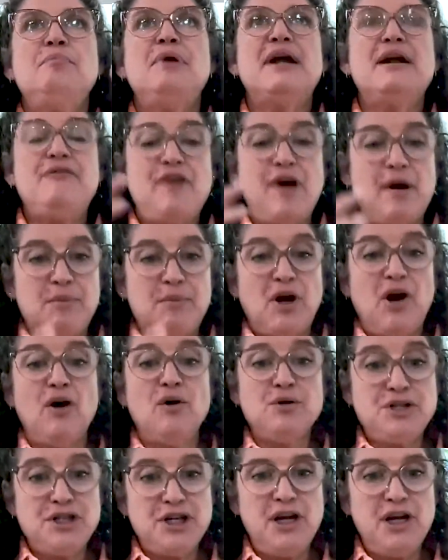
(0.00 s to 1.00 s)
But if I'm
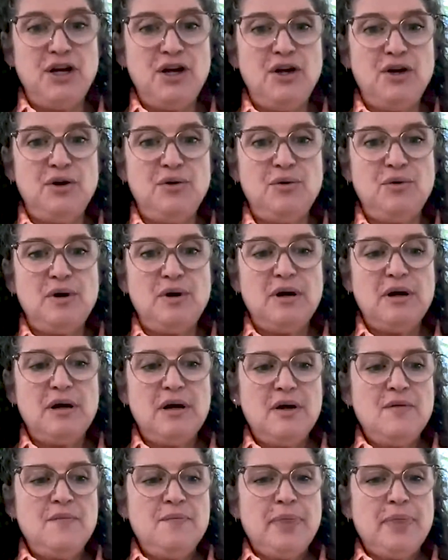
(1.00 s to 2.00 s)
coaching you,
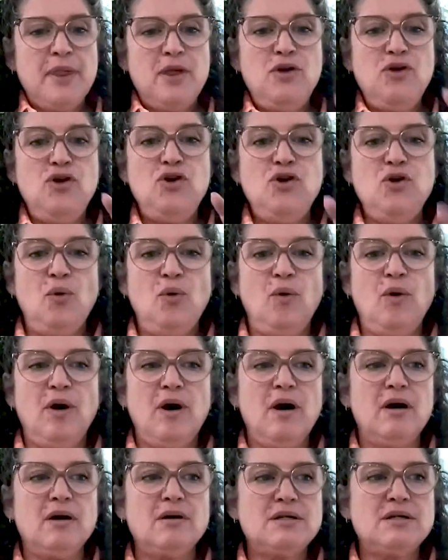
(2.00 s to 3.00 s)

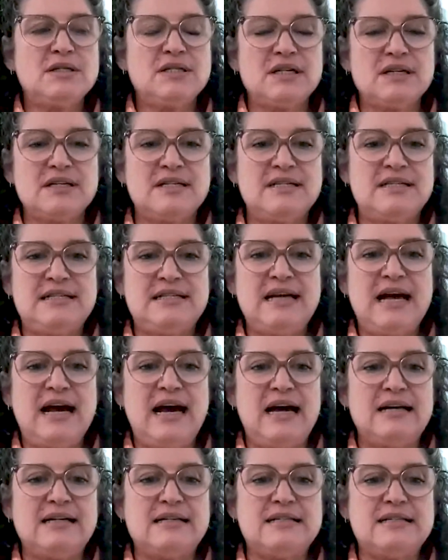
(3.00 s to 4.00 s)
your
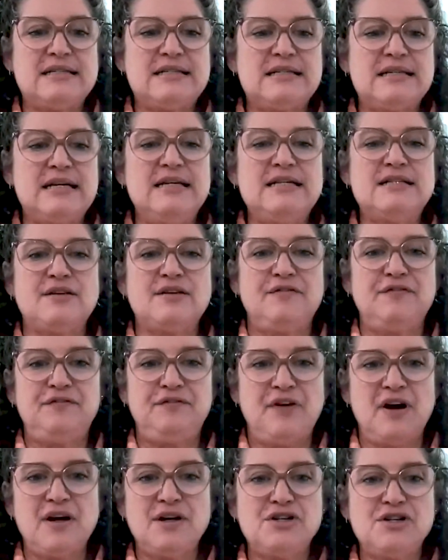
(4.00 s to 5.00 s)
success is a
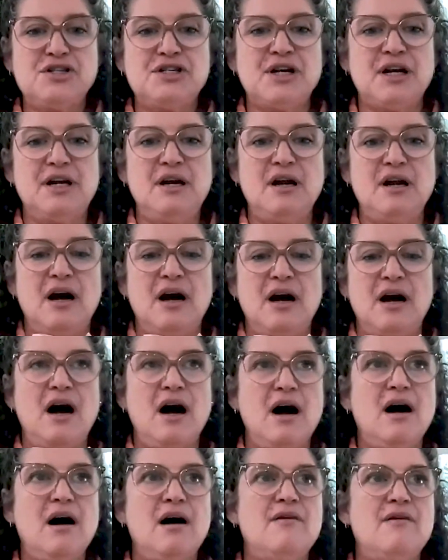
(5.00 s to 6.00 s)
function
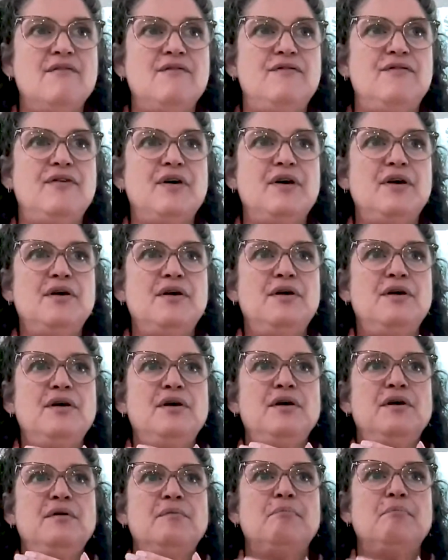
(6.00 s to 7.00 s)
of
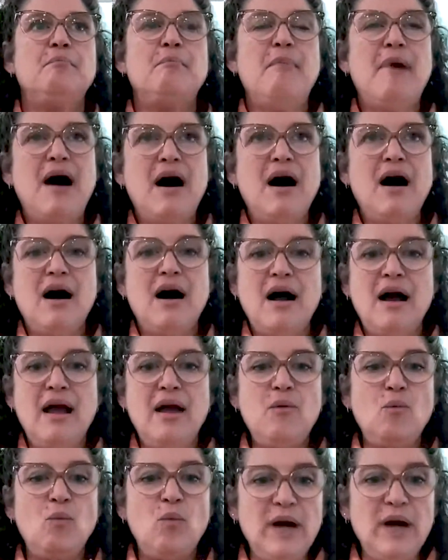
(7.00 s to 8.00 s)

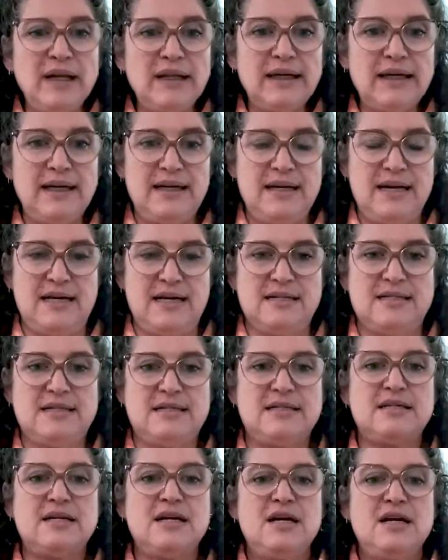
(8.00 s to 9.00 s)
my
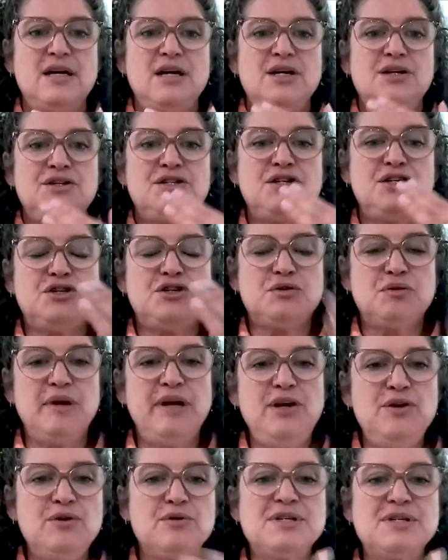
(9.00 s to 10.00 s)
willingness to
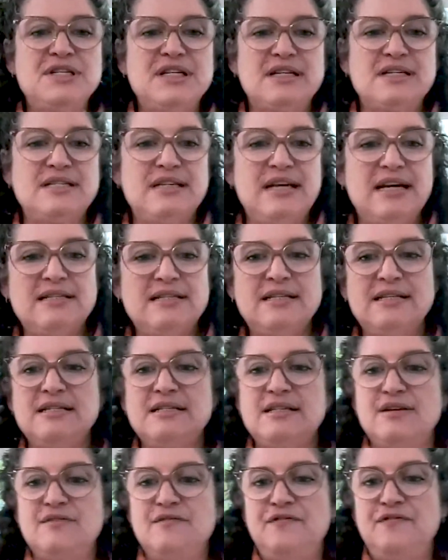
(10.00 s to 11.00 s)
treat your
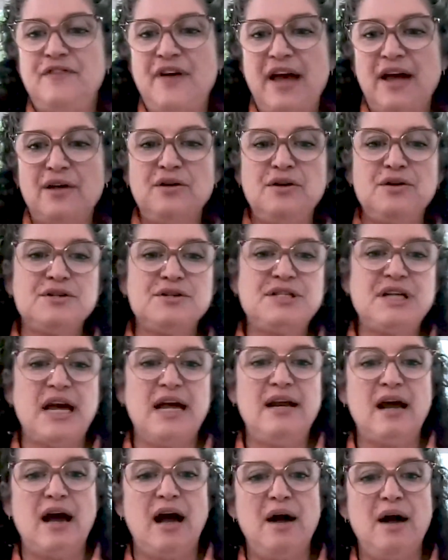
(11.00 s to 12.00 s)
successes and failures
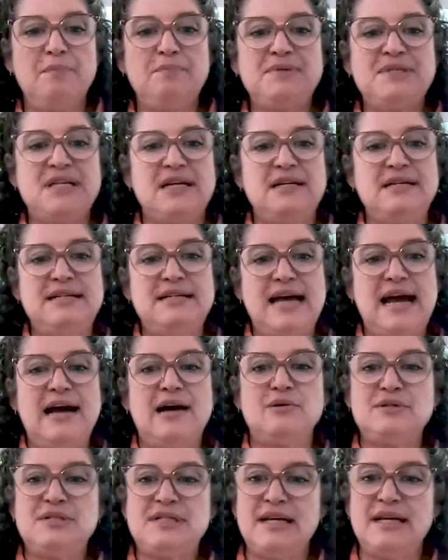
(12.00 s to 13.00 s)
and ups and
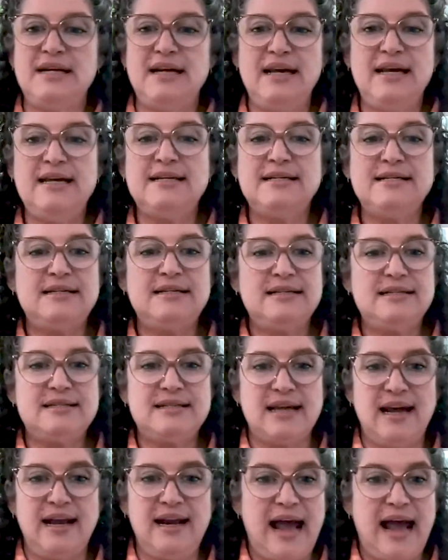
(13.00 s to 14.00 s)
downs and ins
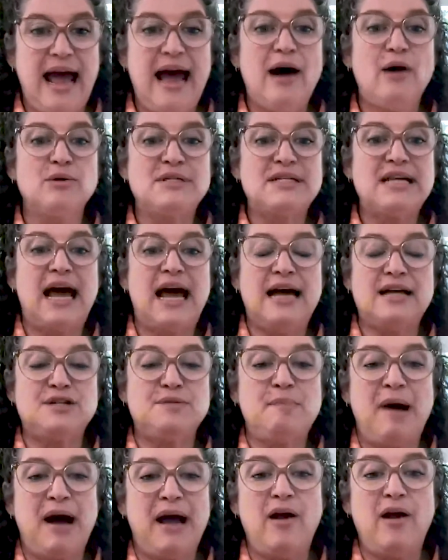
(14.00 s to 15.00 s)
and outs as
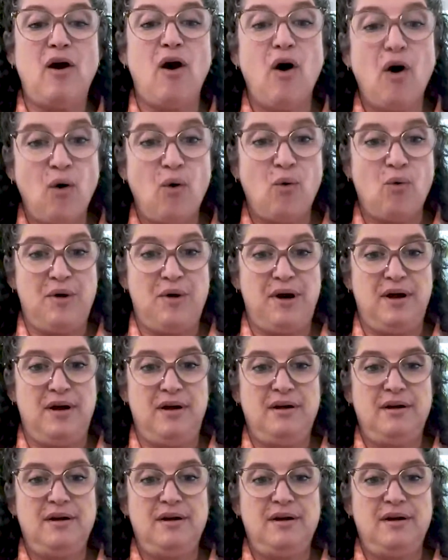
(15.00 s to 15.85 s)
my own.